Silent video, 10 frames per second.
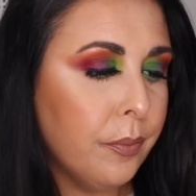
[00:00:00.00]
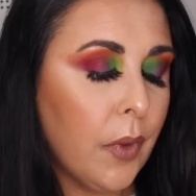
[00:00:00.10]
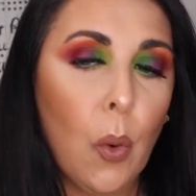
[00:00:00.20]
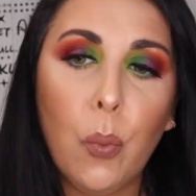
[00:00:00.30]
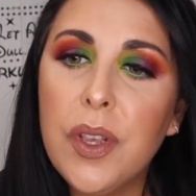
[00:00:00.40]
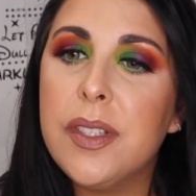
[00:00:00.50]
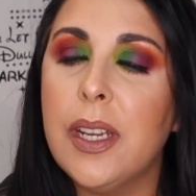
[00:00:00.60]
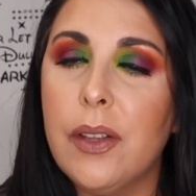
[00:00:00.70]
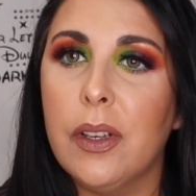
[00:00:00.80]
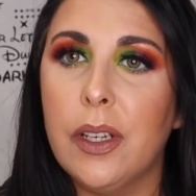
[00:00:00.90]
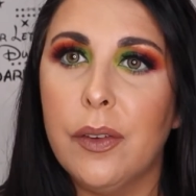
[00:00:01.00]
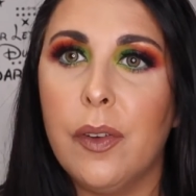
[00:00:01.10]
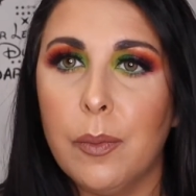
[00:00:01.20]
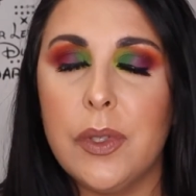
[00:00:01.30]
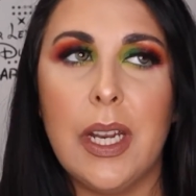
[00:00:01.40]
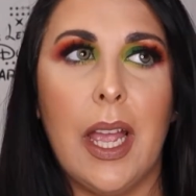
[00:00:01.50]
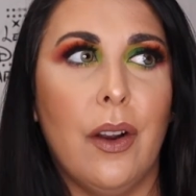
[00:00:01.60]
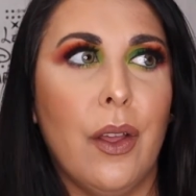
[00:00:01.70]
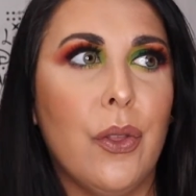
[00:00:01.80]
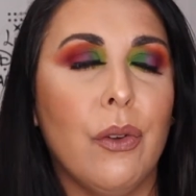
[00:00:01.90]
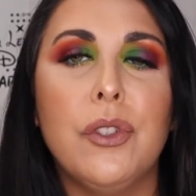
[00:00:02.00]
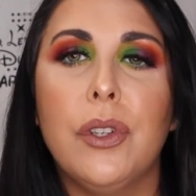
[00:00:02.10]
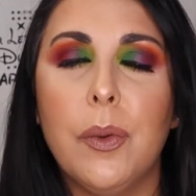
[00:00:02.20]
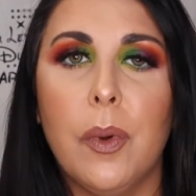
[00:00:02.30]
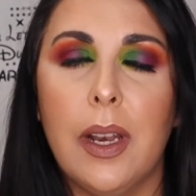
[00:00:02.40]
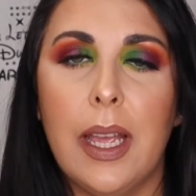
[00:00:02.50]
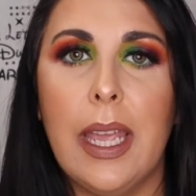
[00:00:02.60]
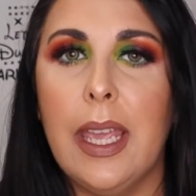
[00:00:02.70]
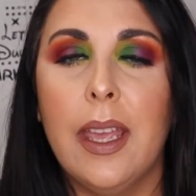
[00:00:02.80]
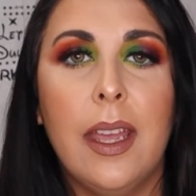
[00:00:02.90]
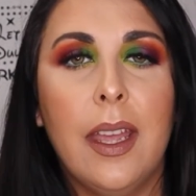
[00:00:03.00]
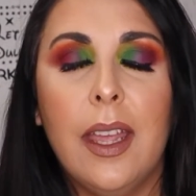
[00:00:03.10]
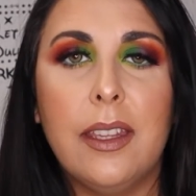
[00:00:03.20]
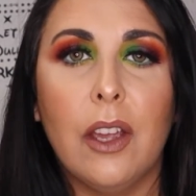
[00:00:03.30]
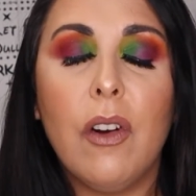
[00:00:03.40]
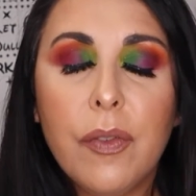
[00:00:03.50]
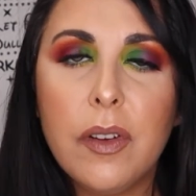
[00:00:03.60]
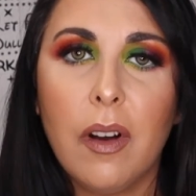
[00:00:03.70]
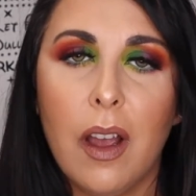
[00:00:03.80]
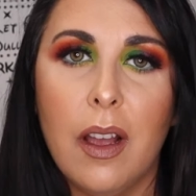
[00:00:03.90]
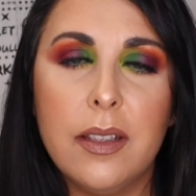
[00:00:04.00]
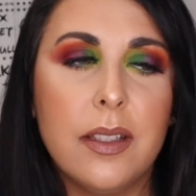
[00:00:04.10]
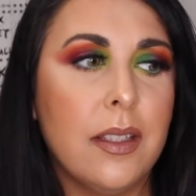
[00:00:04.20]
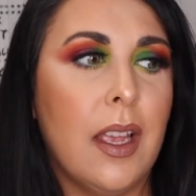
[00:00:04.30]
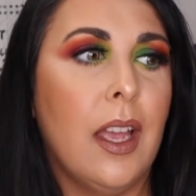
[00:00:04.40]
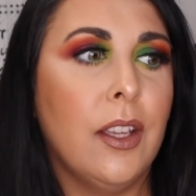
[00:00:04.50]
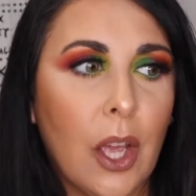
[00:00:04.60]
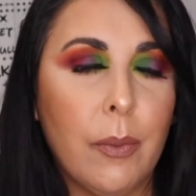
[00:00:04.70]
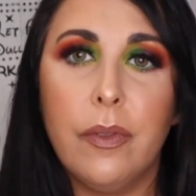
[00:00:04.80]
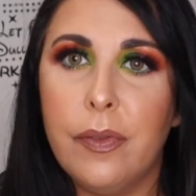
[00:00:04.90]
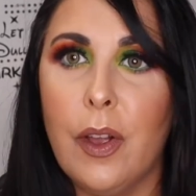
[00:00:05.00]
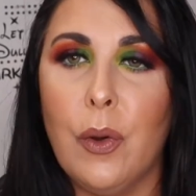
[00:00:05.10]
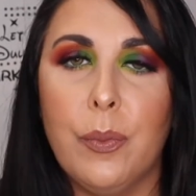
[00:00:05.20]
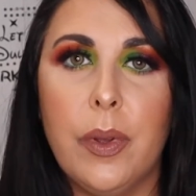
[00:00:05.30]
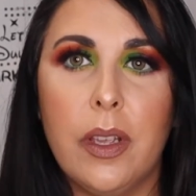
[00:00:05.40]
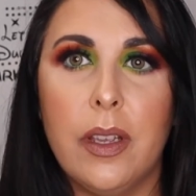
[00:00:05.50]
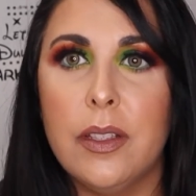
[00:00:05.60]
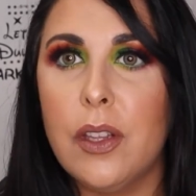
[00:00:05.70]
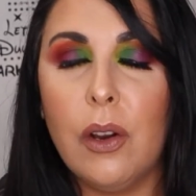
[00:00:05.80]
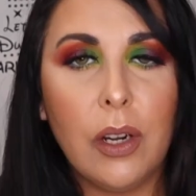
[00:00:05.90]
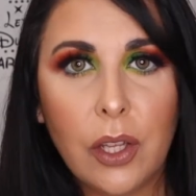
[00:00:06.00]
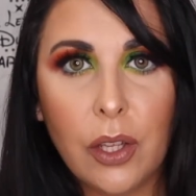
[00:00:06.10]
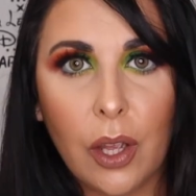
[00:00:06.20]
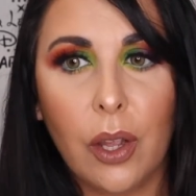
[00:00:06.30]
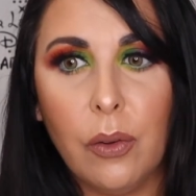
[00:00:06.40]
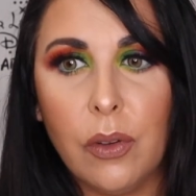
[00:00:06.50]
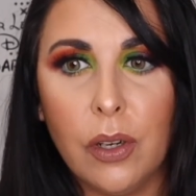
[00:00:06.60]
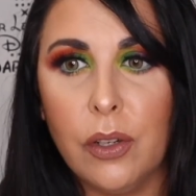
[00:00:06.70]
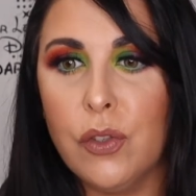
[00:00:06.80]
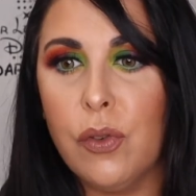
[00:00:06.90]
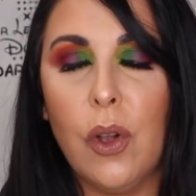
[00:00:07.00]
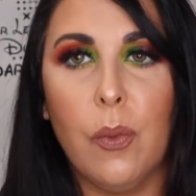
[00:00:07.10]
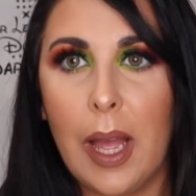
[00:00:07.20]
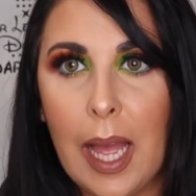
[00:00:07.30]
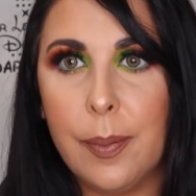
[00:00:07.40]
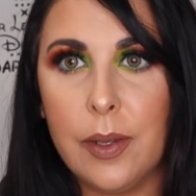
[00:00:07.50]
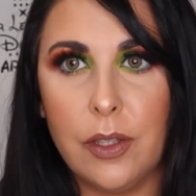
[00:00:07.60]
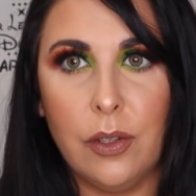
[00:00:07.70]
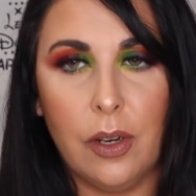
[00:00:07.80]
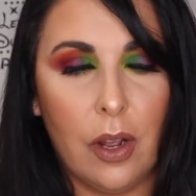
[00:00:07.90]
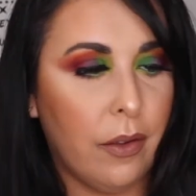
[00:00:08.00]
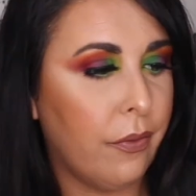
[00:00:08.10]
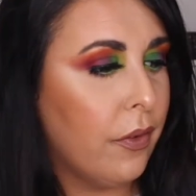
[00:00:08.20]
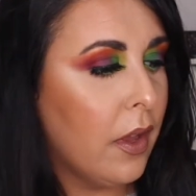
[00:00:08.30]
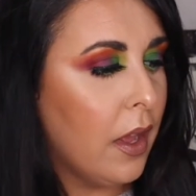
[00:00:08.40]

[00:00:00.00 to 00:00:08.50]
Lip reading: wasn't even going to film today and I thought, you know what, Letty? Go off your ass and go and film because only you can control what happens in your life.